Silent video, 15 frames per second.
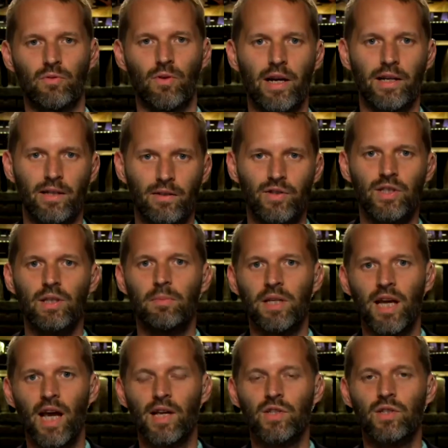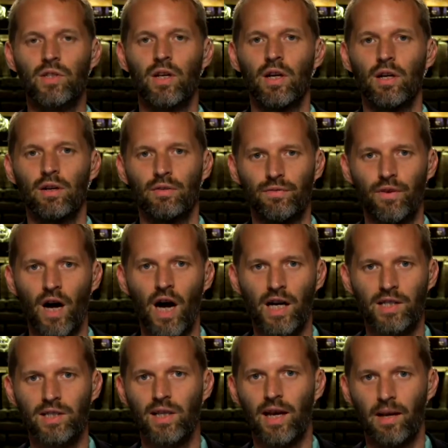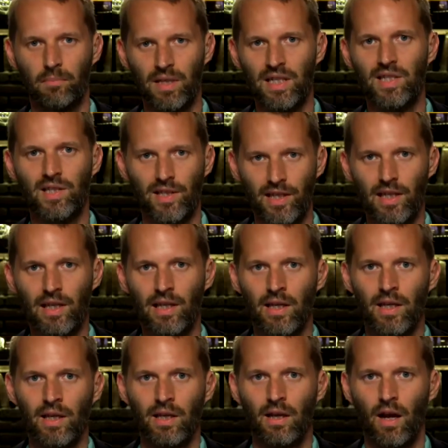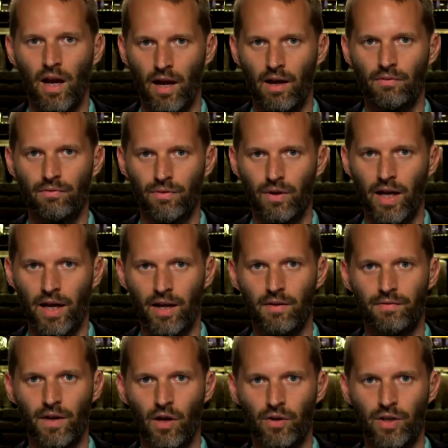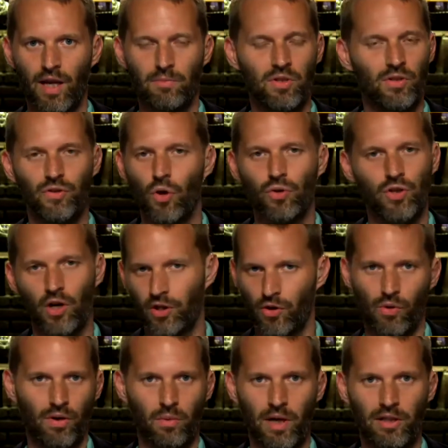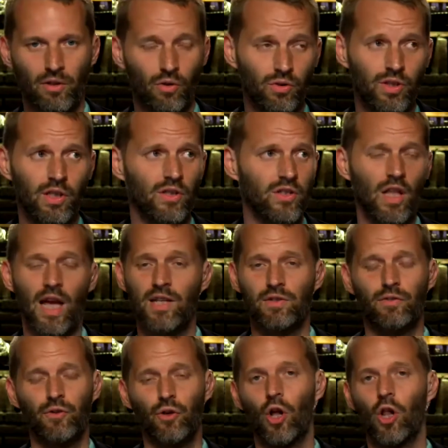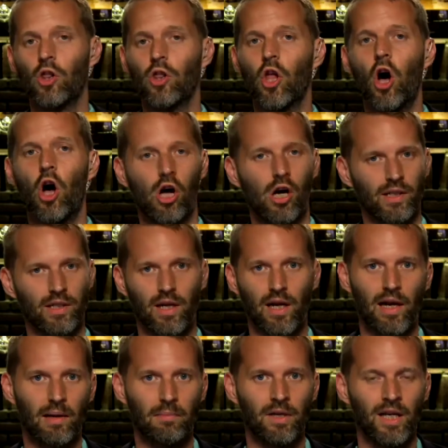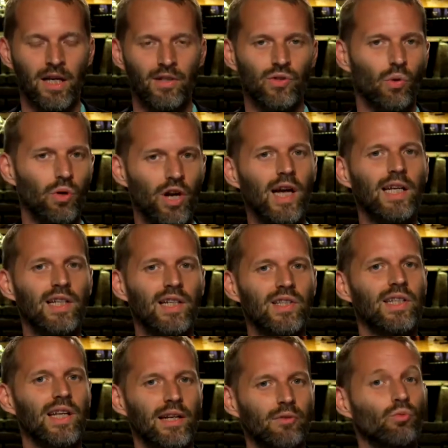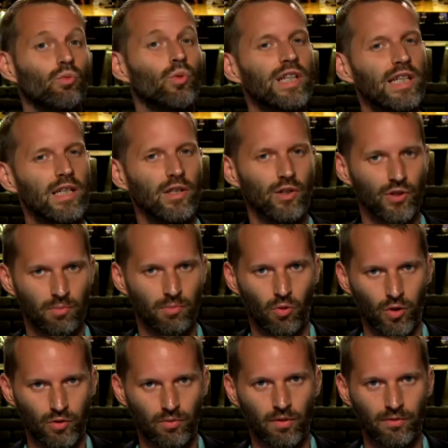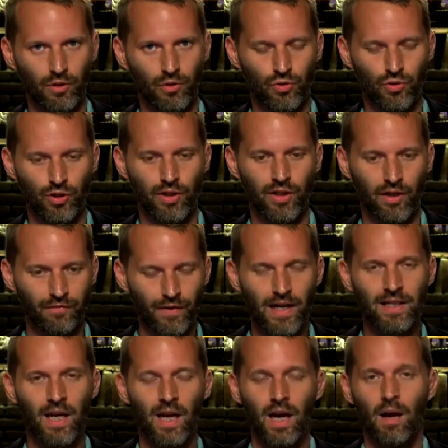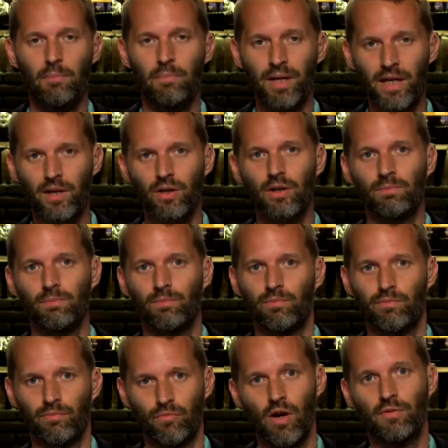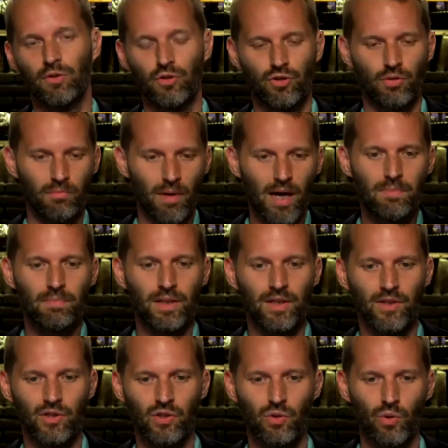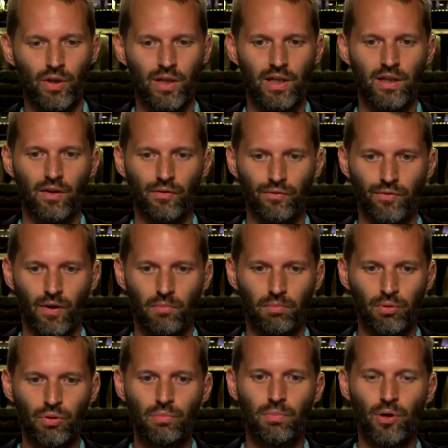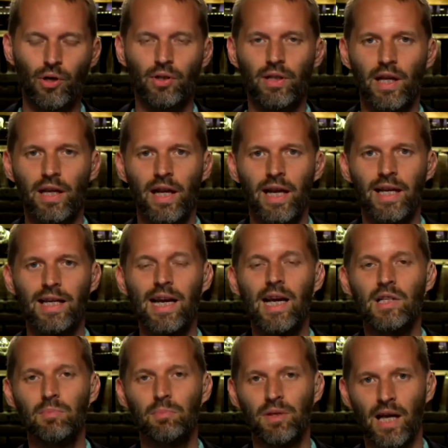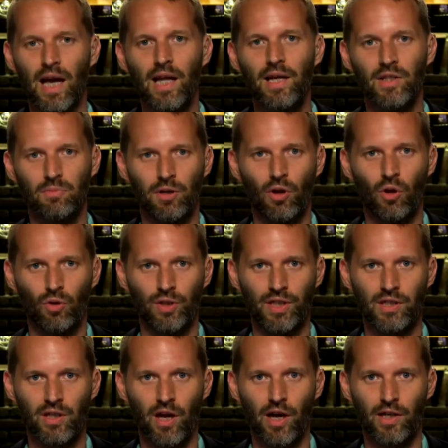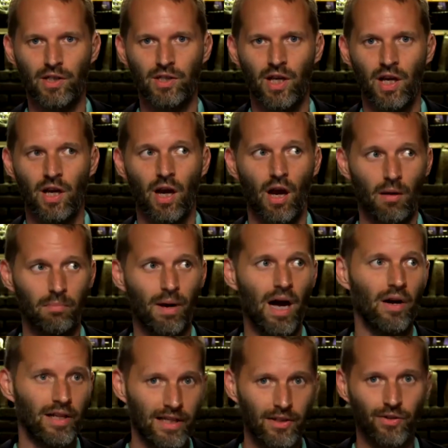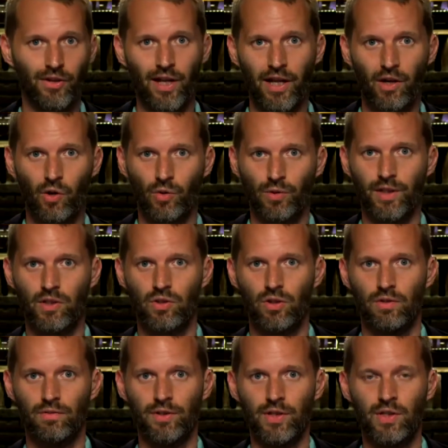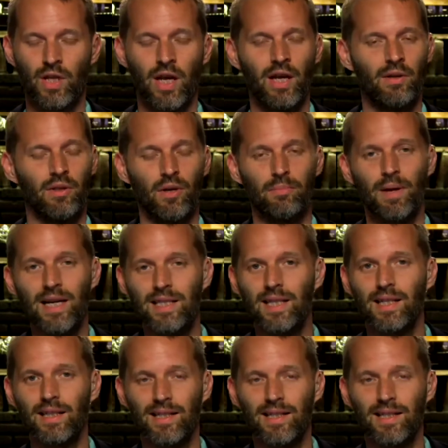right. CBS, Fox, NBC have NFL games. Those aren't going away. Those deals last for a long time. So we're not going to see any real sports revolution here. In fact, a bigger revolution might be the story here from Bloomberg that ESPN has been holding talks about internet only service. They're basically